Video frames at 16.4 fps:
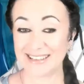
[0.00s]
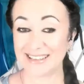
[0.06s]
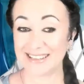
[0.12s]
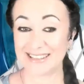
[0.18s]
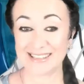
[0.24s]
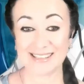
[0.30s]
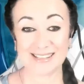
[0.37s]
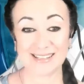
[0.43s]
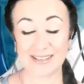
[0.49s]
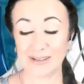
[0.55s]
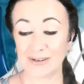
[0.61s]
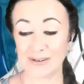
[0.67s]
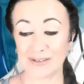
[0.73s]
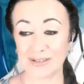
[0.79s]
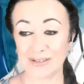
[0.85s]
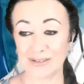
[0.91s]
It's
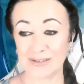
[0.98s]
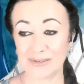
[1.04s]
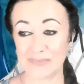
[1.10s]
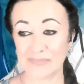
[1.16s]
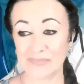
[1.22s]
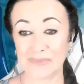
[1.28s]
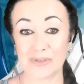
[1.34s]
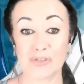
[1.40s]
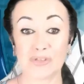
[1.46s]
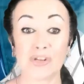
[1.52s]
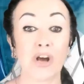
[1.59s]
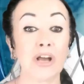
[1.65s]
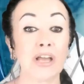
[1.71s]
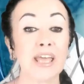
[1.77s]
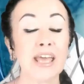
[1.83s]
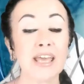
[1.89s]
not a
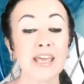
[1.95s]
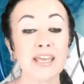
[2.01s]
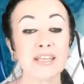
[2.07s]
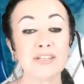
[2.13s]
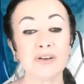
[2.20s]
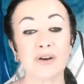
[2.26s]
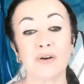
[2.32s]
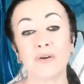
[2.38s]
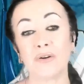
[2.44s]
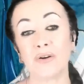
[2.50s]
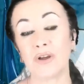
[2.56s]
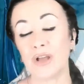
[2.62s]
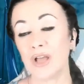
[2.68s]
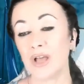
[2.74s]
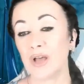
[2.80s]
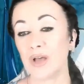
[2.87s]
stargate
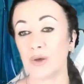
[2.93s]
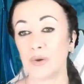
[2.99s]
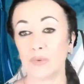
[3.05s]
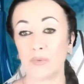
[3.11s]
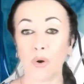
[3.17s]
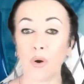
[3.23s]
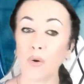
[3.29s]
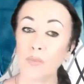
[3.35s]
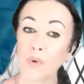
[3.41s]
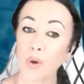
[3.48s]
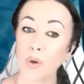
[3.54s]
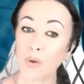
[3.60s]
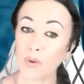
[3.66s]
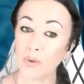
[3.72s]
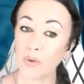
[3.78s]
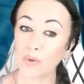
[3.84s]
or a
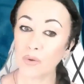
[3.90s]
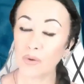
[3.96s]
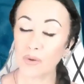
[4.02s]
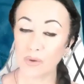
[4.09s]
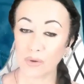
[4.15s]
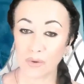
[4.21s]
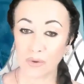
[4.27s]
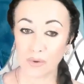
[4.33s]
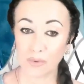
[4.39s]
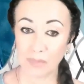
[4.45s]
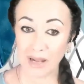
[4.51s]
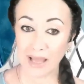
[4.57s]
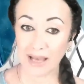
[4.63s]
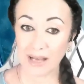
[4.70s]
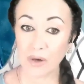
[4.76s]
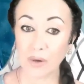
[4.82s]
wormhole or
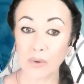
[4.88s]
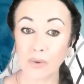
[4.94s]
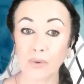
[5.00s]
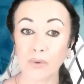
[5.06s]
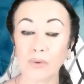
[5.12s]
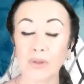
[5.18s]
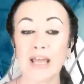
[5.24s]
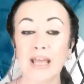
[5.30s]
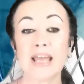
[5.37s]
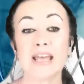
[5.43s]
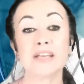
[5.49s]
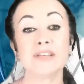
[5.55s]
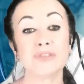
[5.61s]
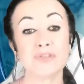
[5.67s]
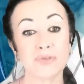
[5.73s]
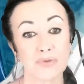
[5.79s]
black hole.
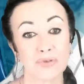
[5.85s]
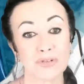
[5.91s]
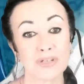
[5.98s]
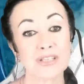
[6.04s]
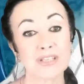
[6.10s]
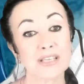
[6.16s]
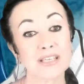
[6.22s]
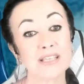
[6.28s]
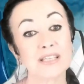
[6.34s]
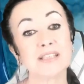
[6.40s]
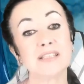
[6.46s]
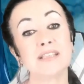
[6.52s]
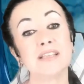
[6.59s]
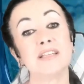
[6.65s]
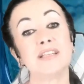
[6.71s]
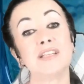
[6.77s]
Source
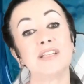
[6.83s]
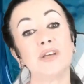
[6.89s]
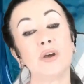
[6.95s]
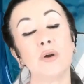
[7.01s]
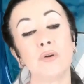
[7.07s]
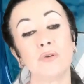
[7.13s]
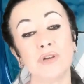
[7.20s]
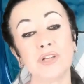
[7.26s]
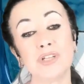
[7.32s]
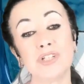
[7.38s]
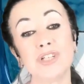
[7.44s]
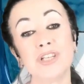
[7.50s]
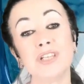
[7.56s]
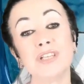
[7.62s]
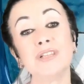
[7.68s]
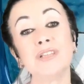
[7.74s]
is the
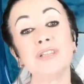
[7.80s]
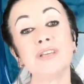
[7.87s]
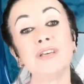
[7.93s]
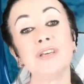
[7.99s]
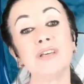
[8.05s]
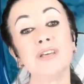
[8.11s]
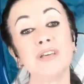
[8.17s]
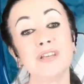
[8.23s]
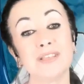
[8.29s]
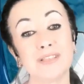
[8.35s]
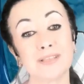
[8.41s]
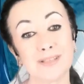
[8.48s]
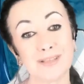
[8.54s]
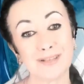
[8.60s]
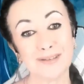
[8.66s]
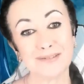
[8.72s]
origin,
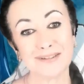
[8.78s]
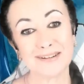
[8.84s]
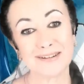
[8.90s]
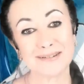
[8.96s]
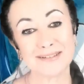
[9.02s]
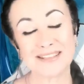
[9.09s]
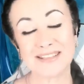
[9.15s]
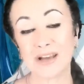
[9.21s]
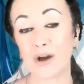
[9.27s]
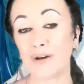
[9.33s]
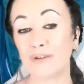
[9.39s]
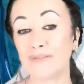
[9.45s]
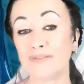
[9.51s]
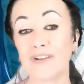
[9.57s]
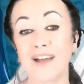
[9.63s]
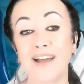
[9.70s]
singularity
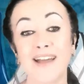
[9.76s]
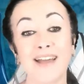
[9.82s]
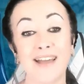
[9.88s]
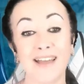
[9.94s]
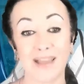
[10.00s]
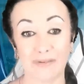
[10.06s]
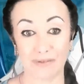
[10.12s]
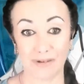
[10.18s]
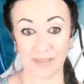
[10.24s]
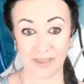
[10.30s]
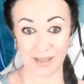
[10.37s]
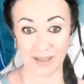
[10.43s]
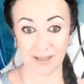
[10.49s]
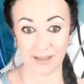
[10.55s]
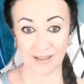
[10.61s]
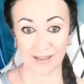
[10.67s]
of
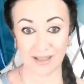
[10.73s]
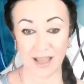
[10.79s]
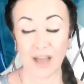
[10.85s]
everything.